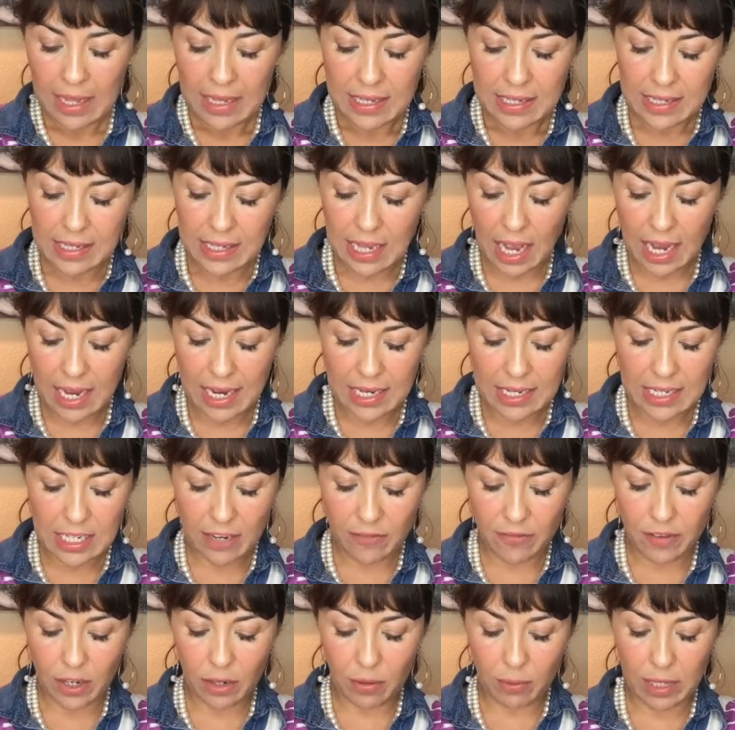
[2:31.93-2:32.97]

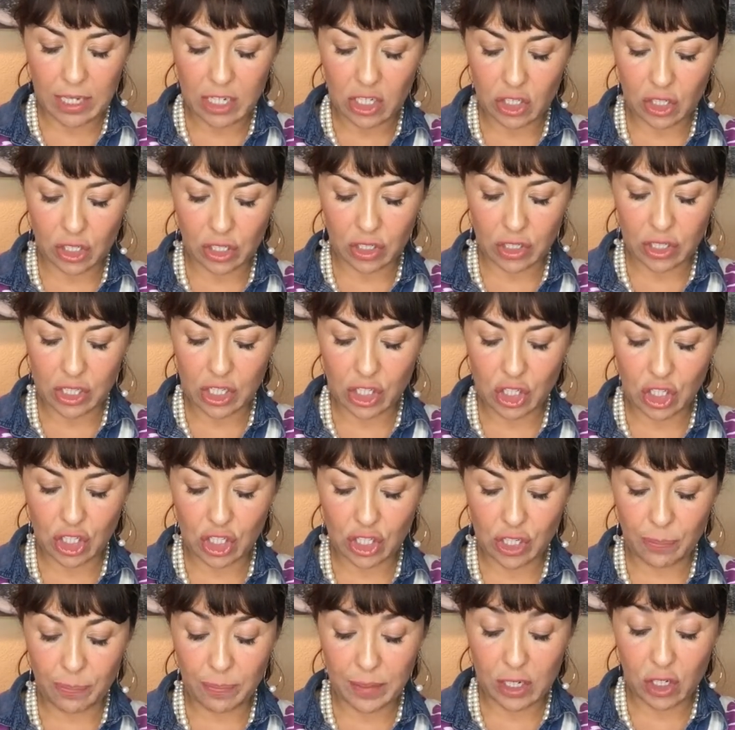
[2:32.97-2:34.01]
Scientific research has
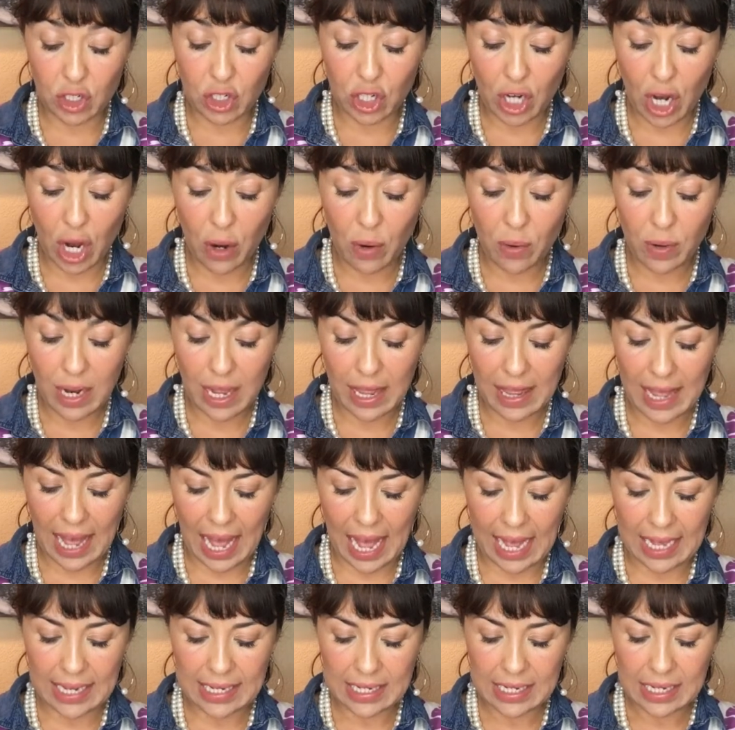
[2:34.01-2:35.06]
been shown
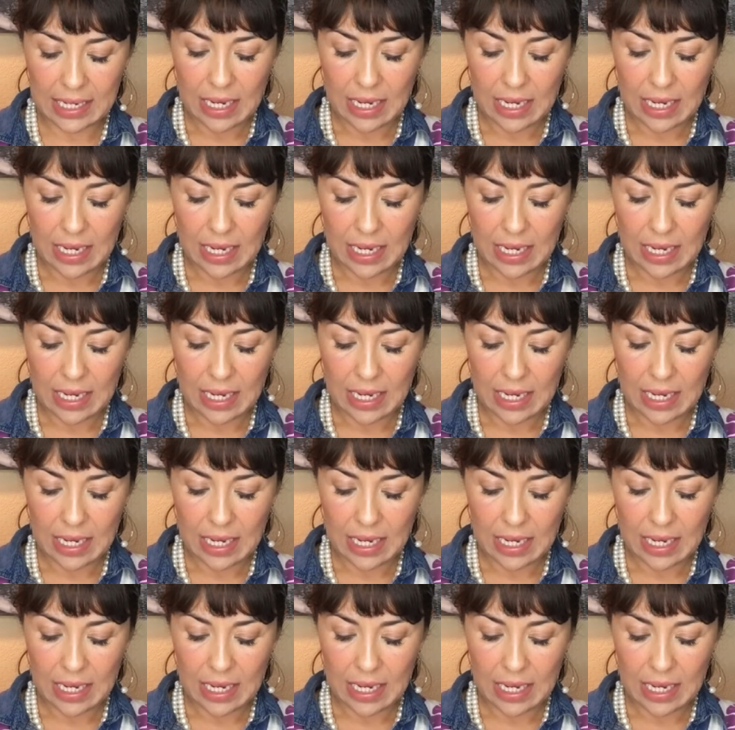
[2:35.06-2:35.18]
that